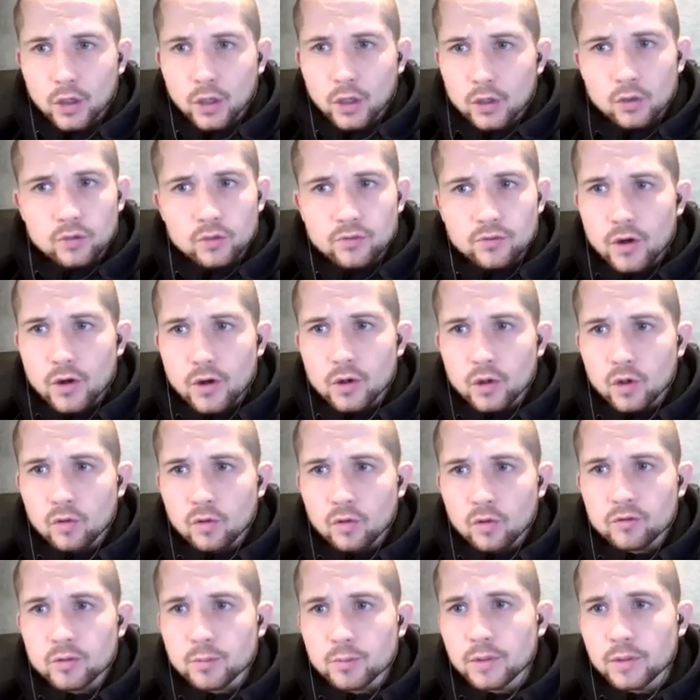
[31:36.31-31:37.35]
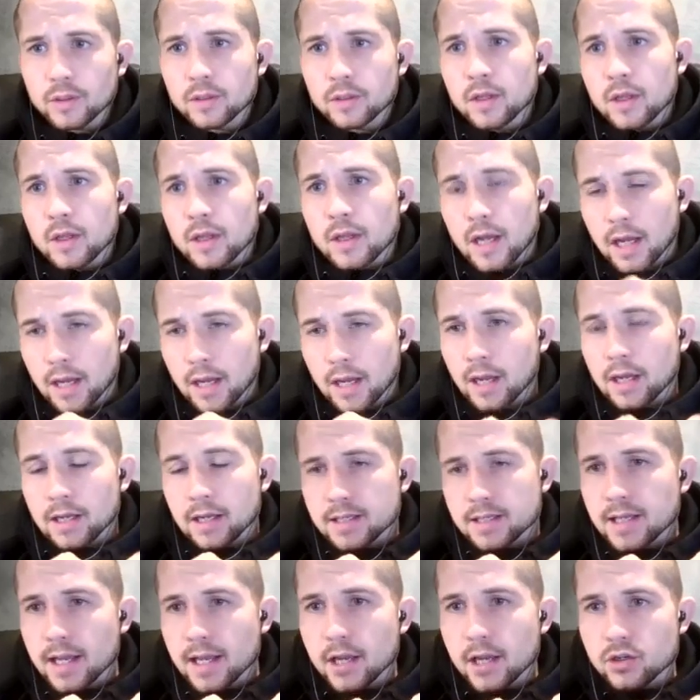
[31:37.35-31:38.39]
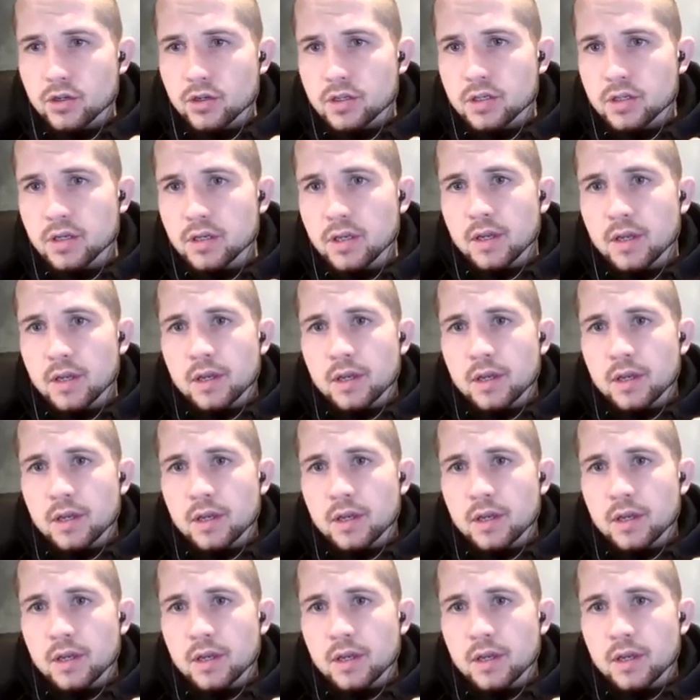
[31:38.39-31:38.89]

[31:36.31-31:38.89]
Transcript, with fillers: he looked very uncomfortable uh, in stages.